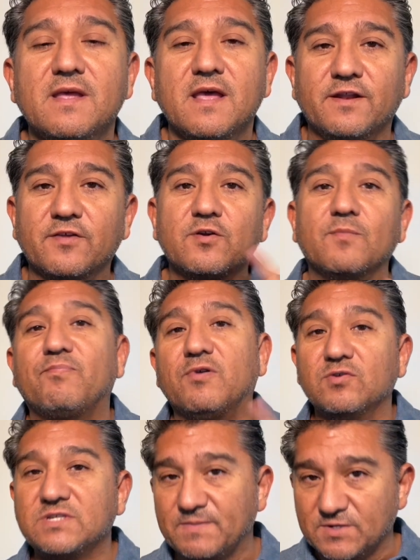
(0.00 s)
Another
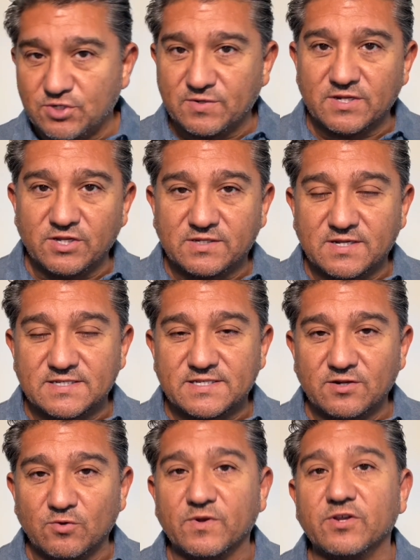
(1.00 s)
approach that you can
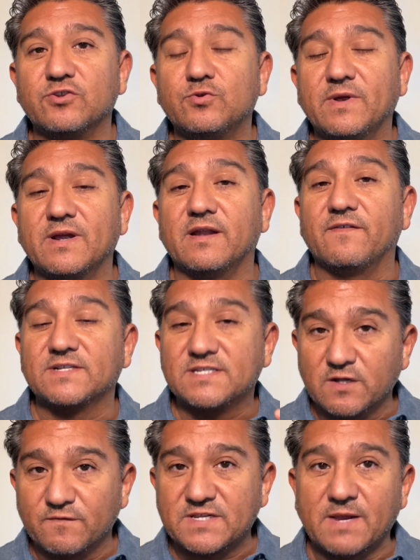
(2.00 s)
consider when you're doing a
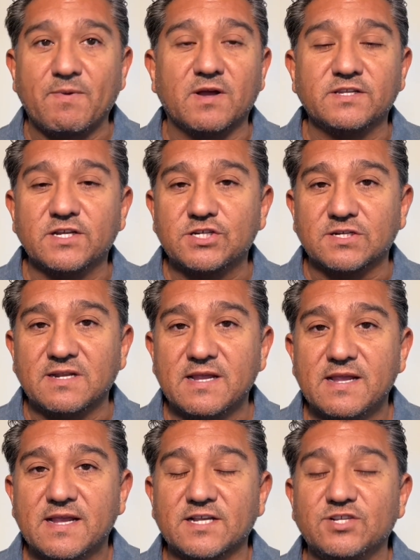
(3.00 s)
self-tape audition
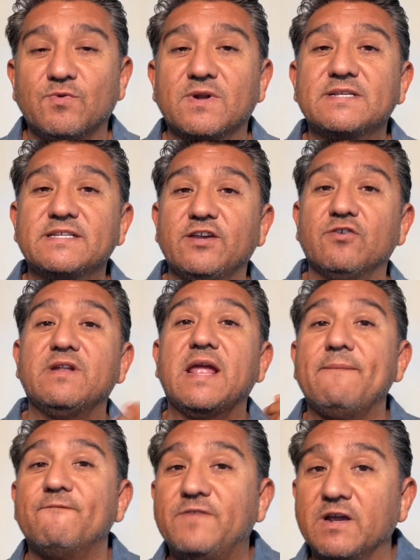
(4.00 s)
is you want to say your
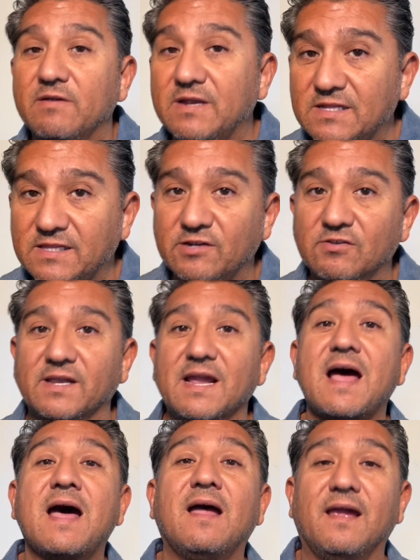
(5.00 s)
name very clearly.
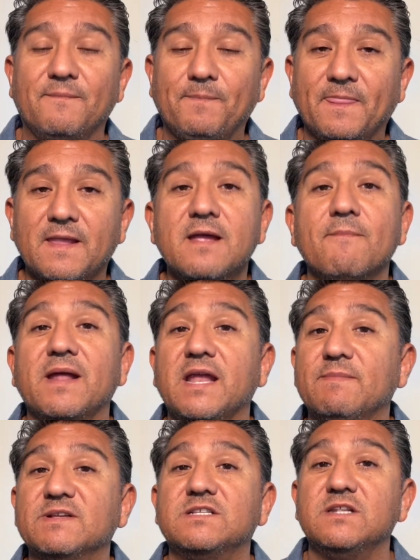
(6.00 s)
Hi, my
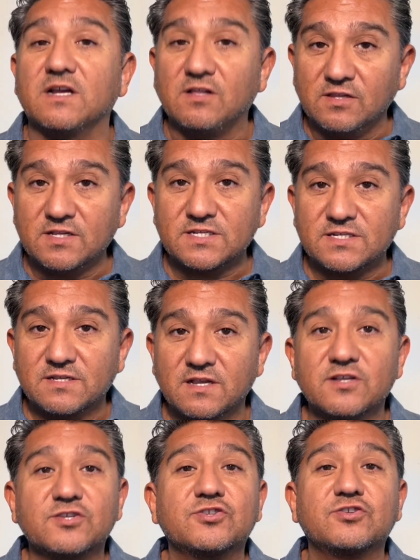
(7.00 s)
name is Nicholas
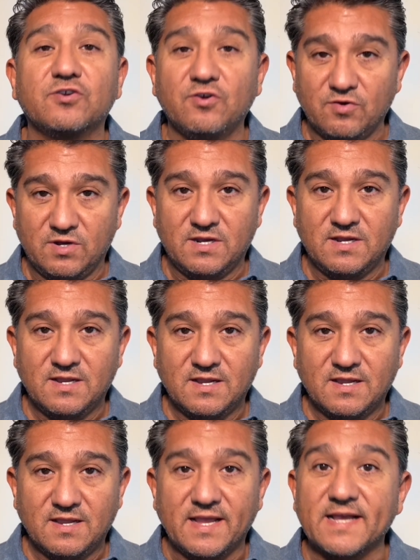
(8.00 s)
Segura,
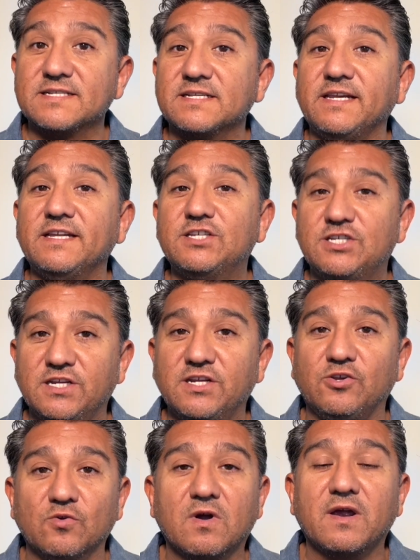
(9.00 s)

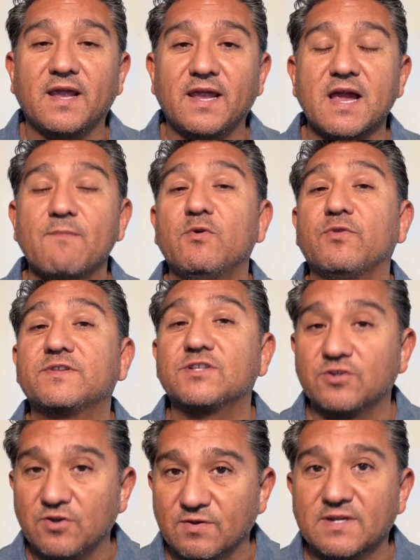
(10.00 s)
S-E-G-U-R-A. I'm with
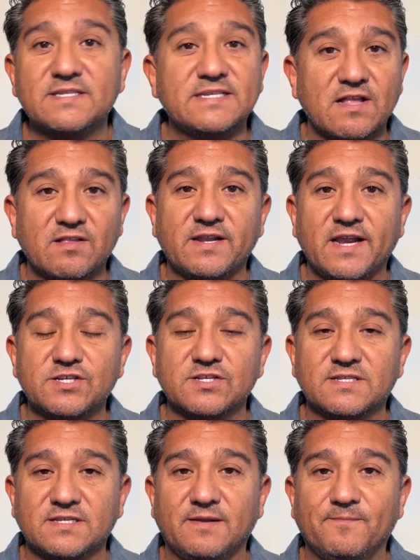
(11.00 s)
Segura Talent
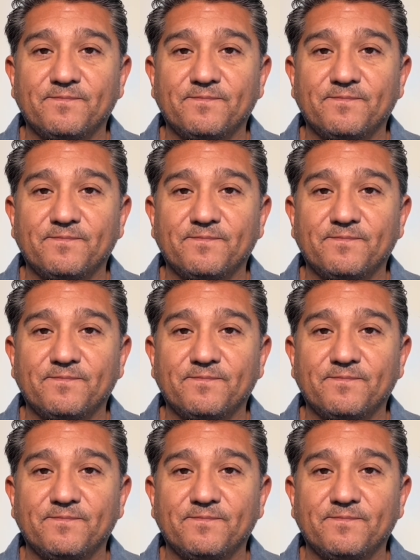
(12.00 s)
Agency.